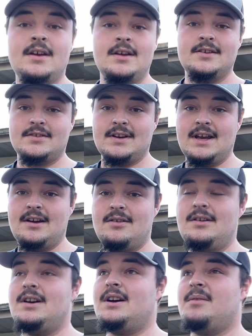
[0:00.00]
So now
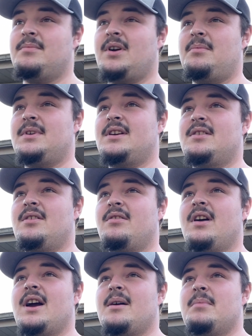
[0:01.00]
I'm probably gonna go
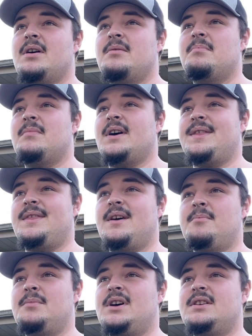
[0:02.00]
grab my
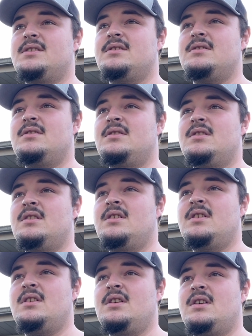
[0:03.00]
thumb button,
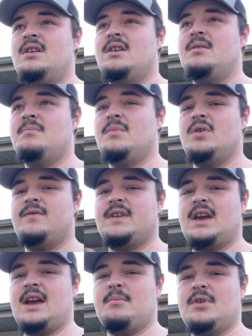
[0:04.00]
move the
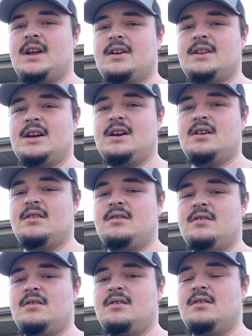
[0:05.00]
camera down there,
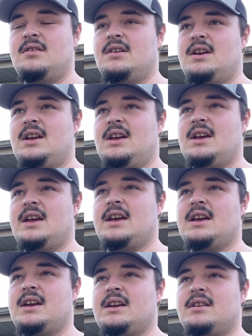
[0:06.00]

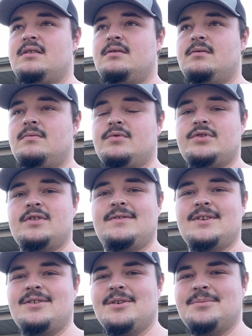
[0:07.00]
and shoot a
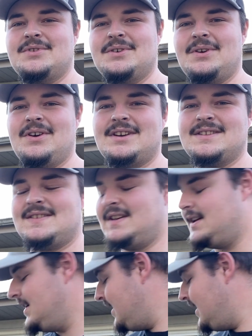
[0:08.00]
few groups so y'all can see.